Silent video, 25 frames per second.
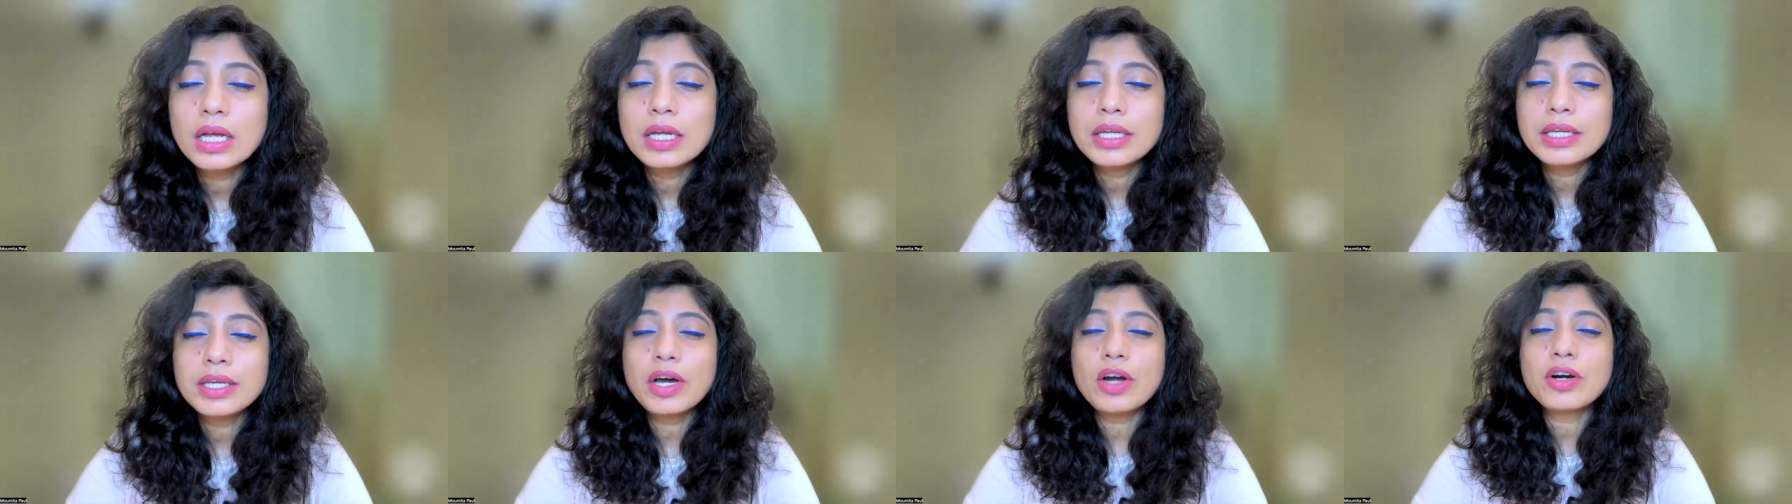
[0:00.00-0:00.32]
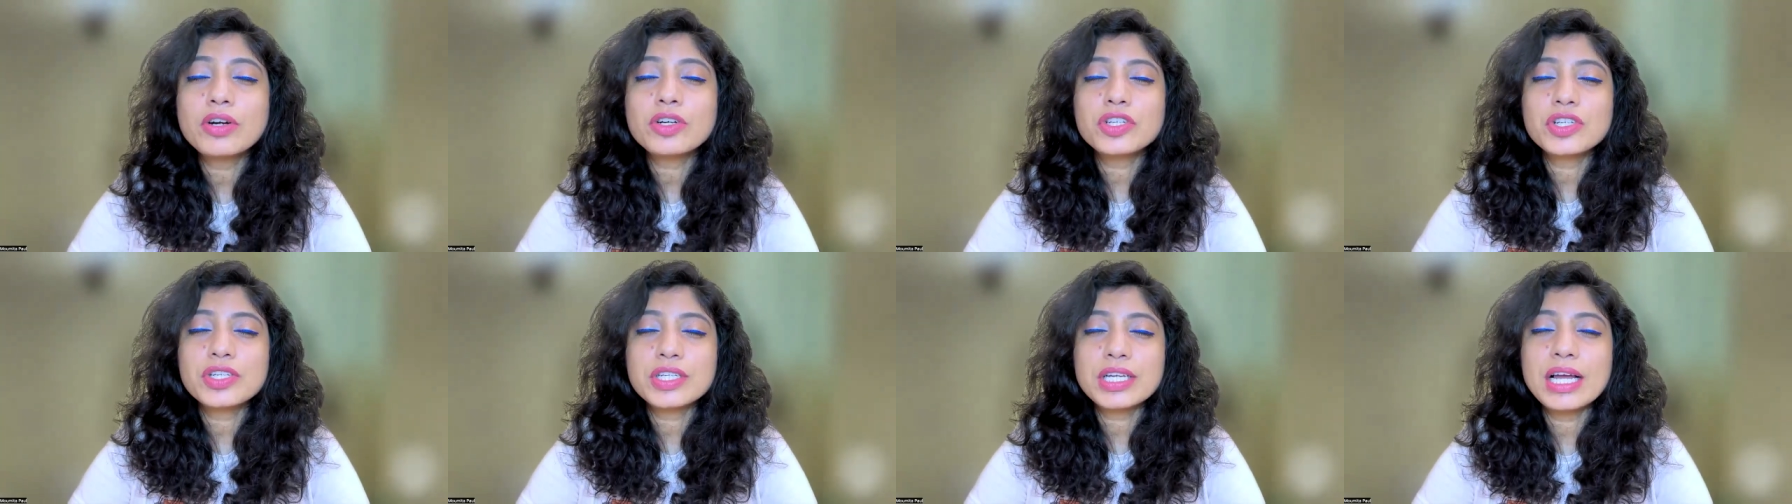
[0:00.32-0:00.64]

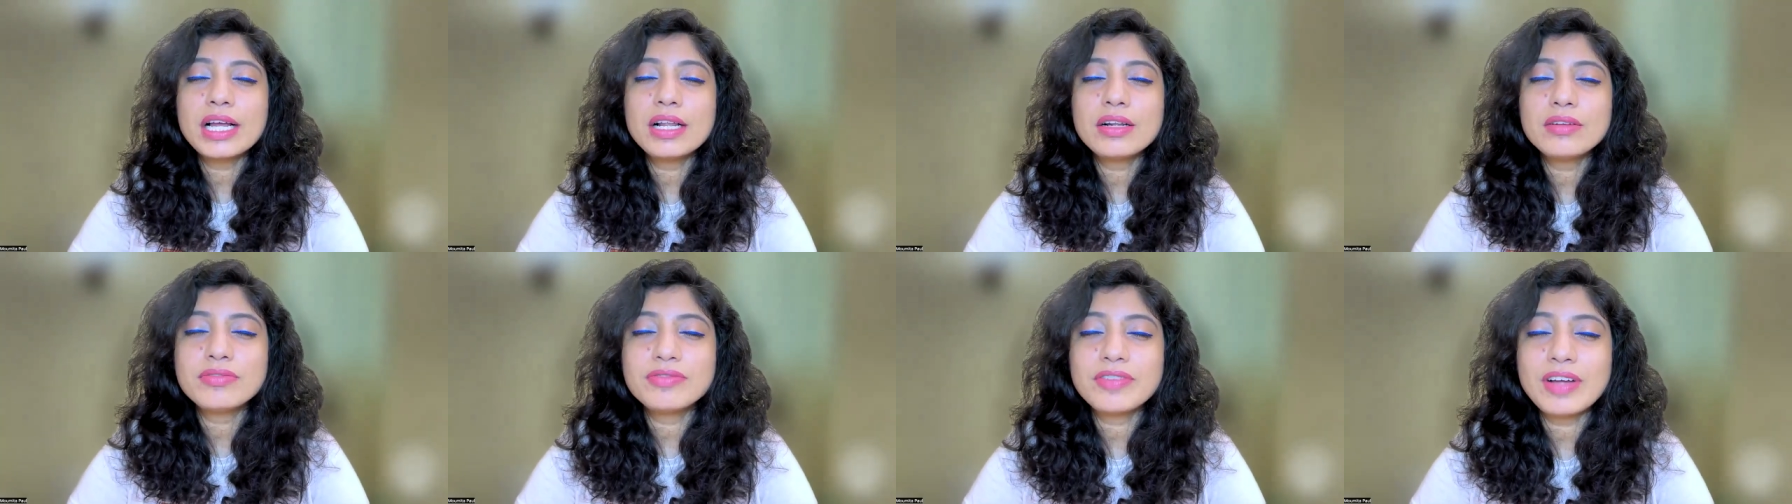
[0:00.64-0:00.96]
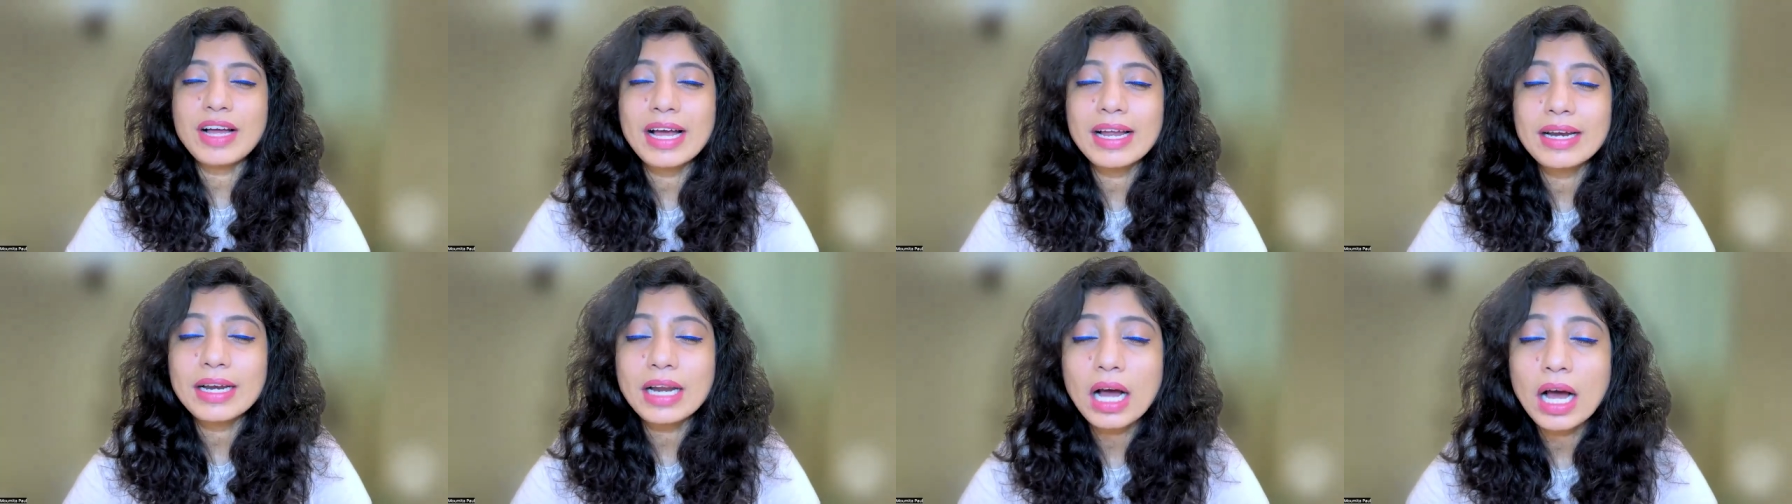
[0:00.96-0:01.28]
yourself
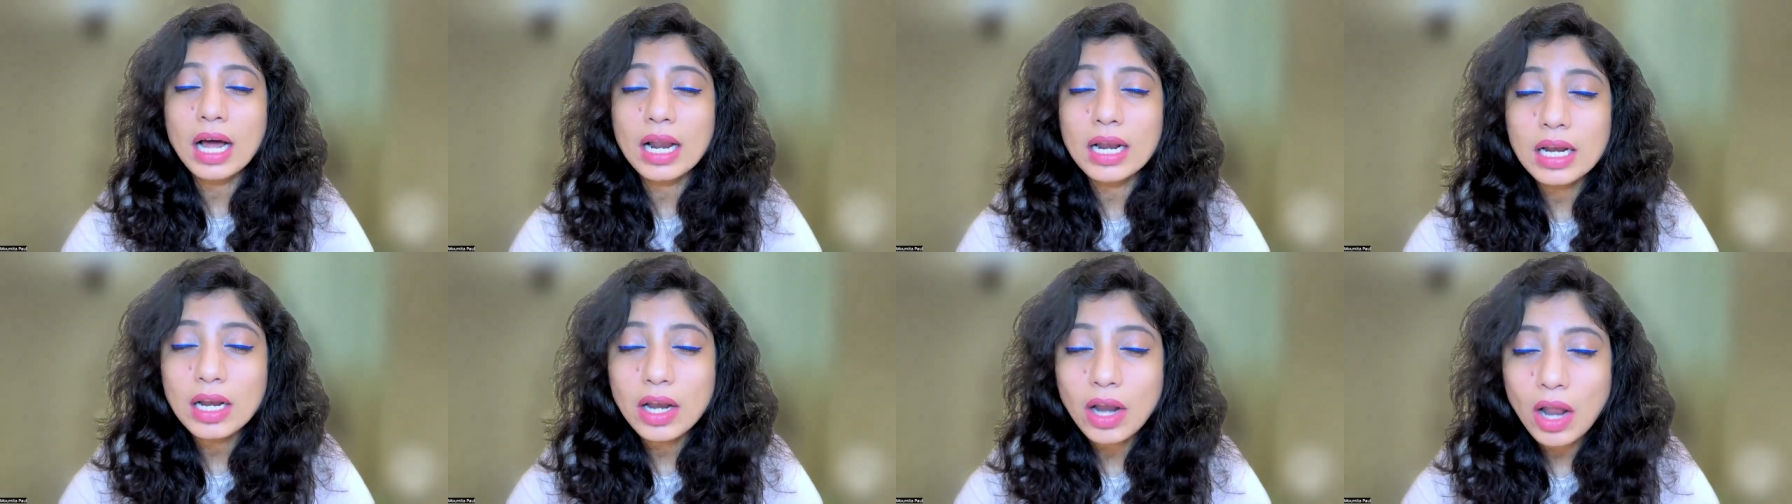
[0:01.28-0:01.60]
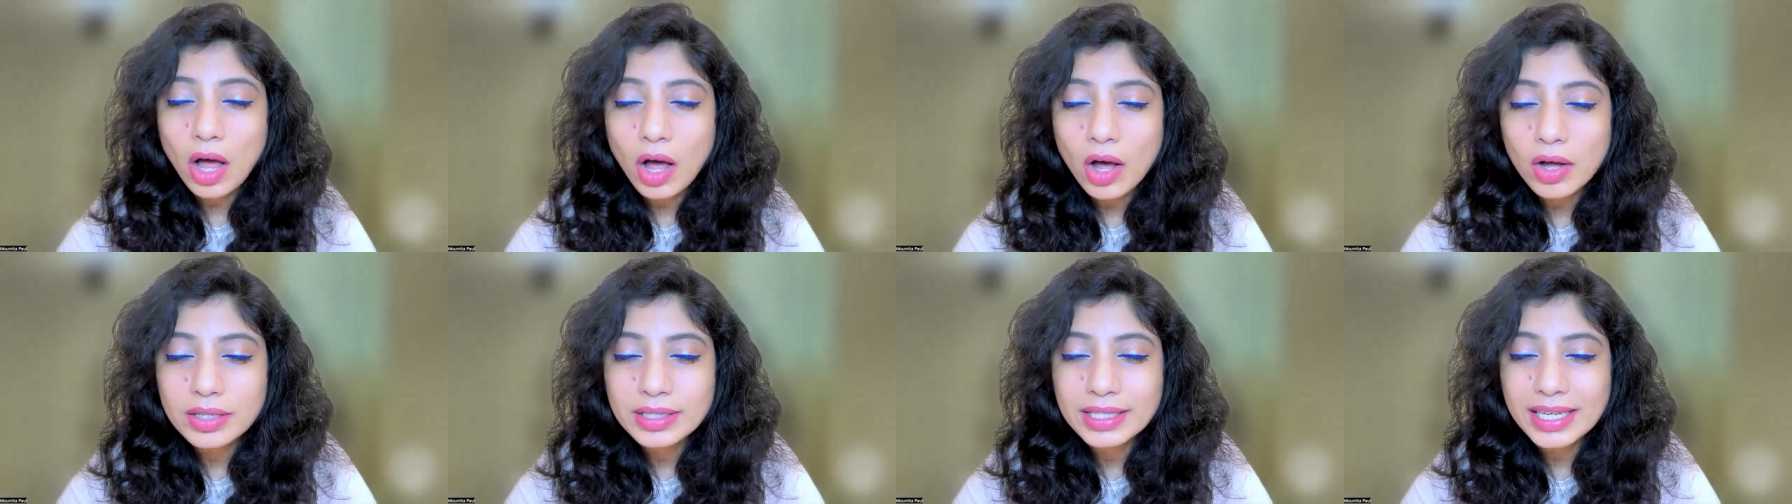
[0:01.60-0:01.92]
and
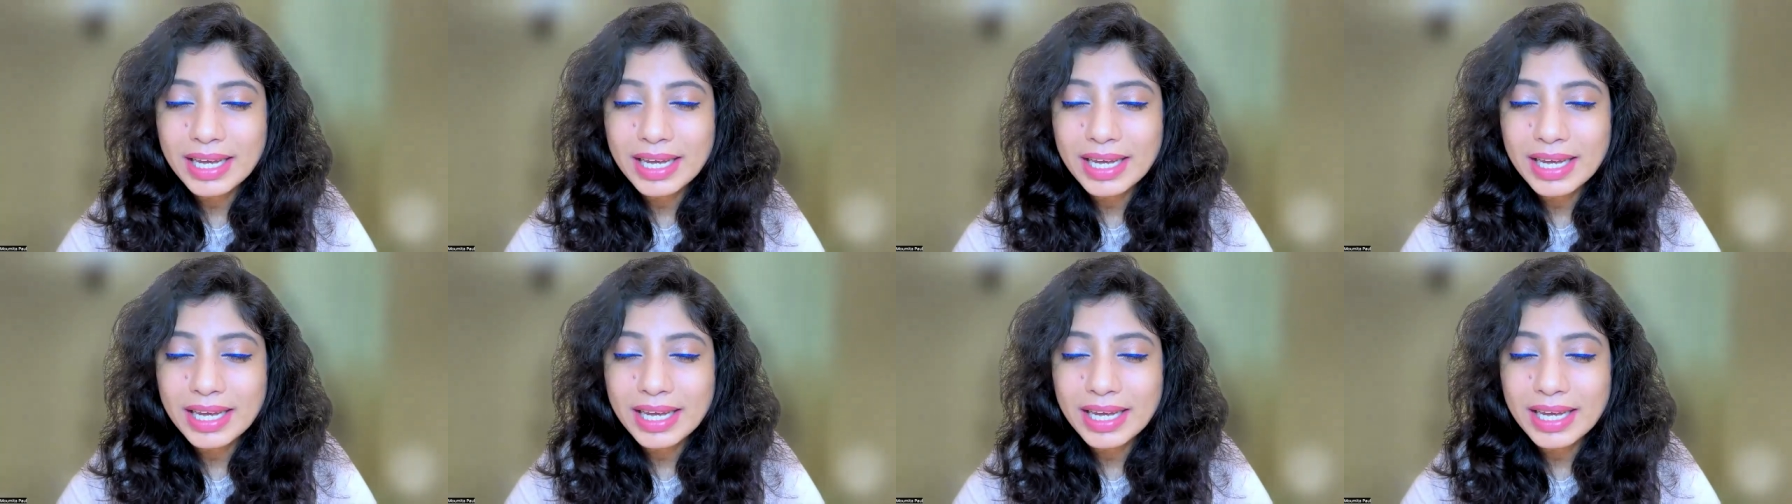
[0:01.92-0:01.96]
unlock